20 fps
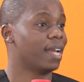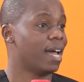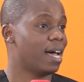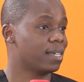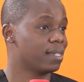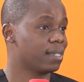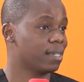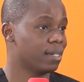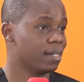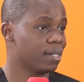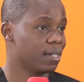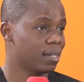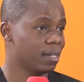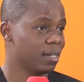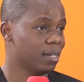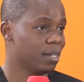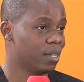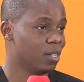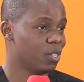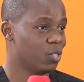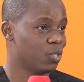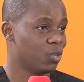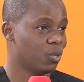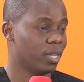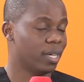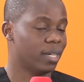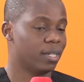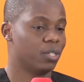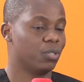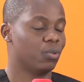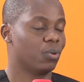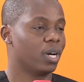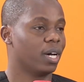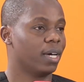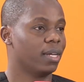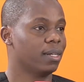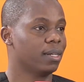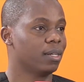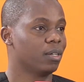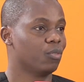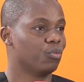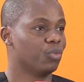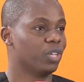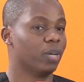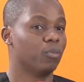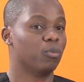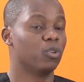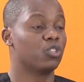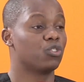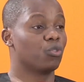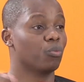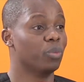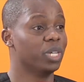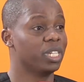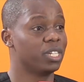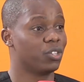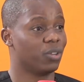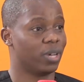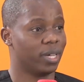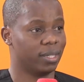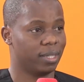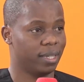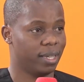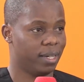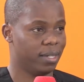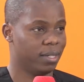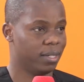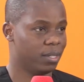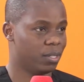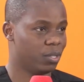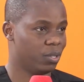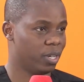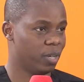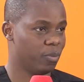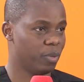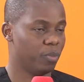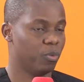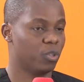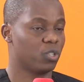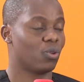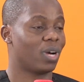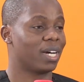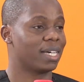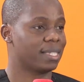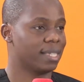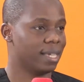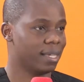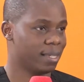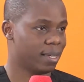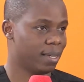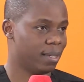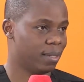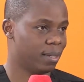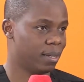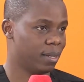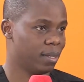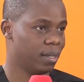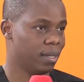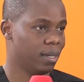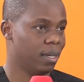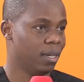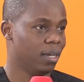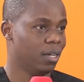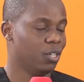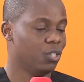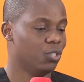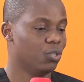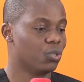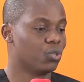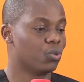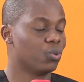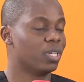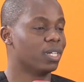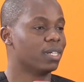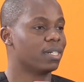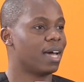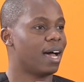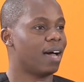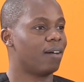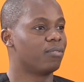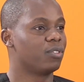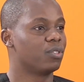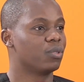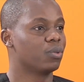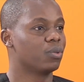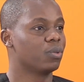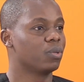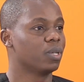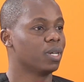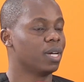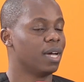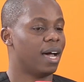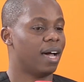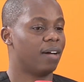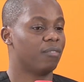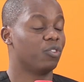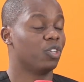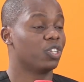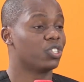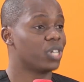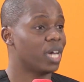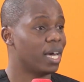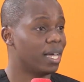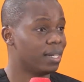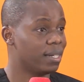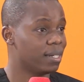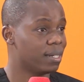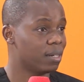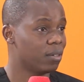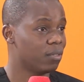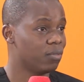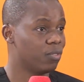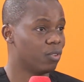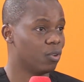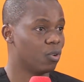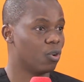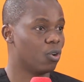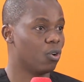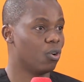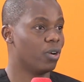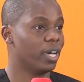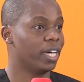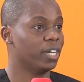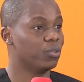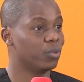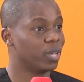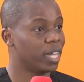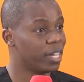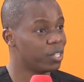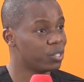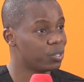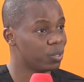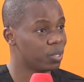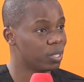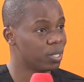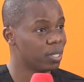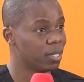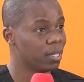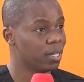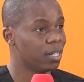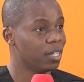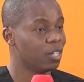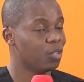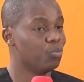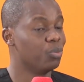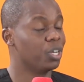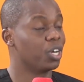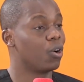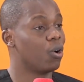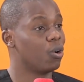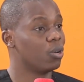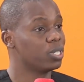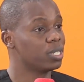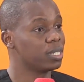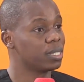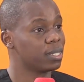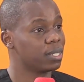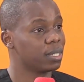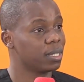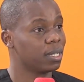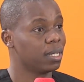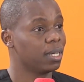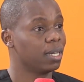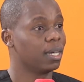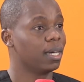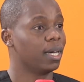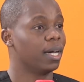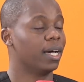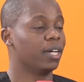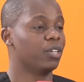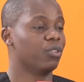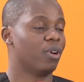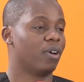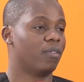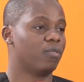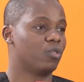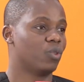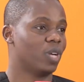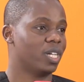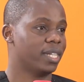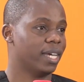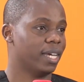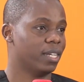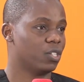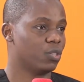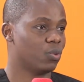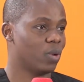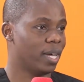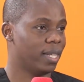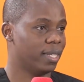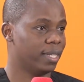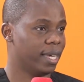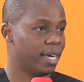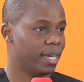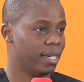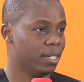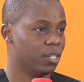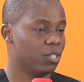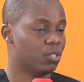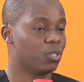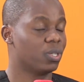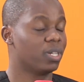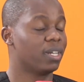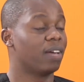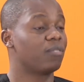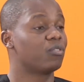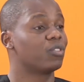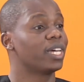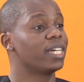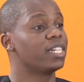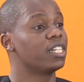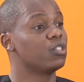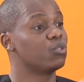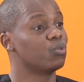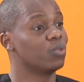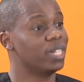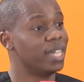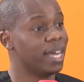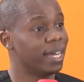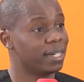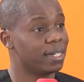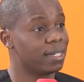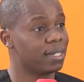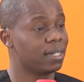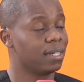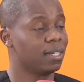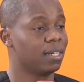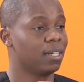asset so that you can be able to meet your healthcare needs, so you can be able to access healthcare. You shouldn't have to have your child forego education because you have to attend to a healthcare need. You shouldn't have to get into debt